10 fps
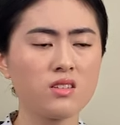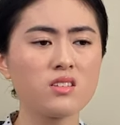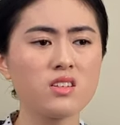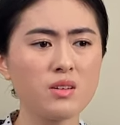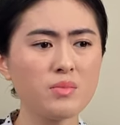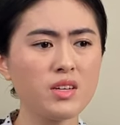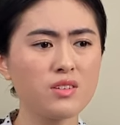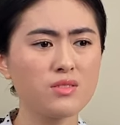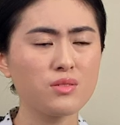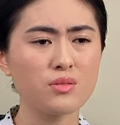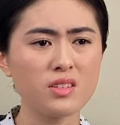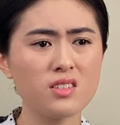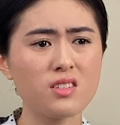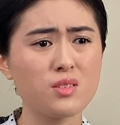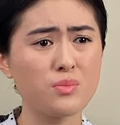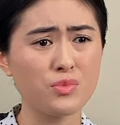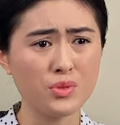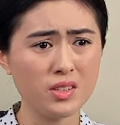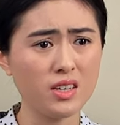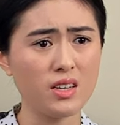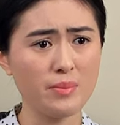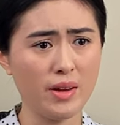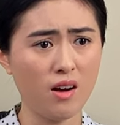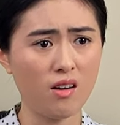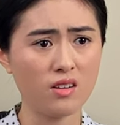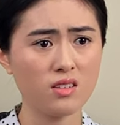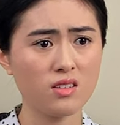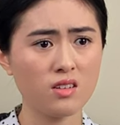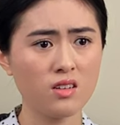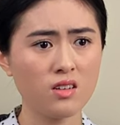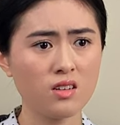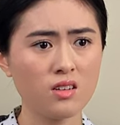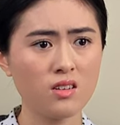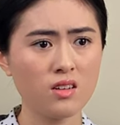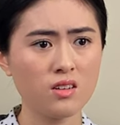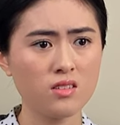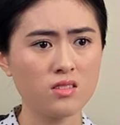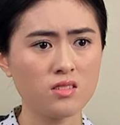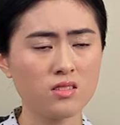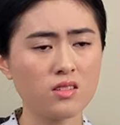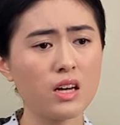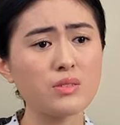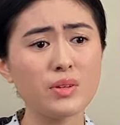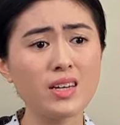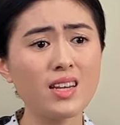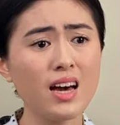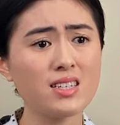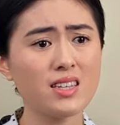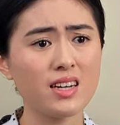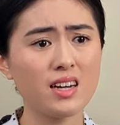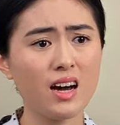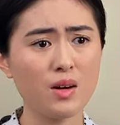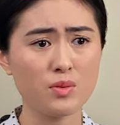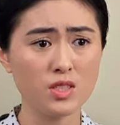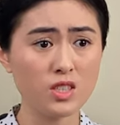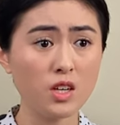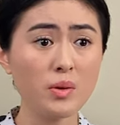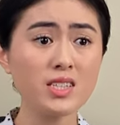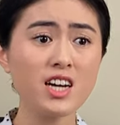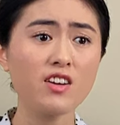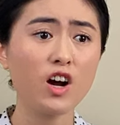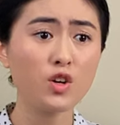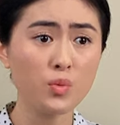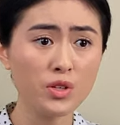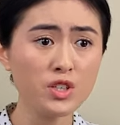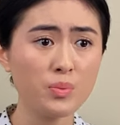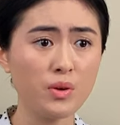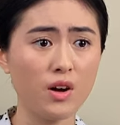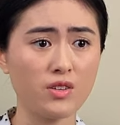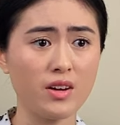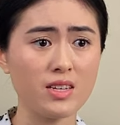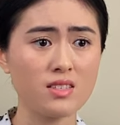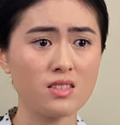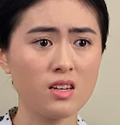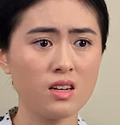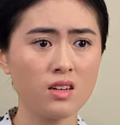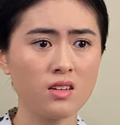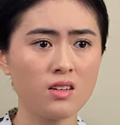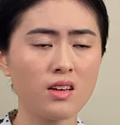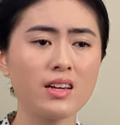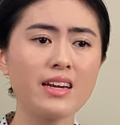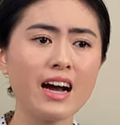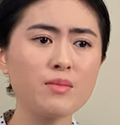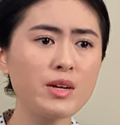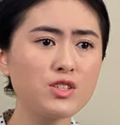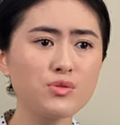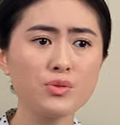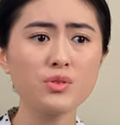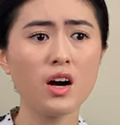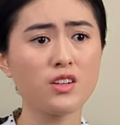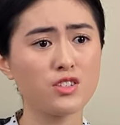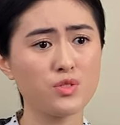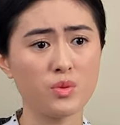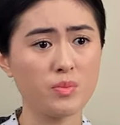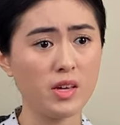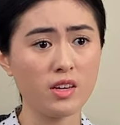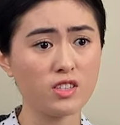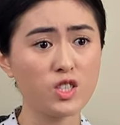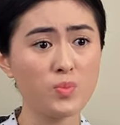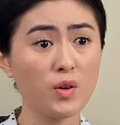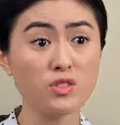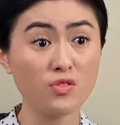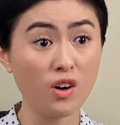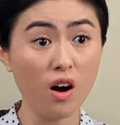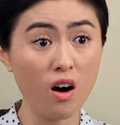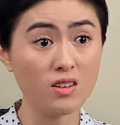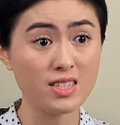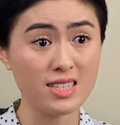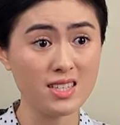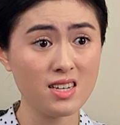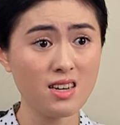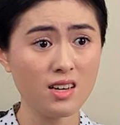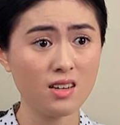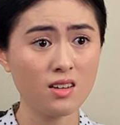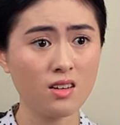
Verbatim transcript: The team leader's criticism really hit me hard. I realized that I was slowing down our work progress, and now my true colors were being exposed for all to see.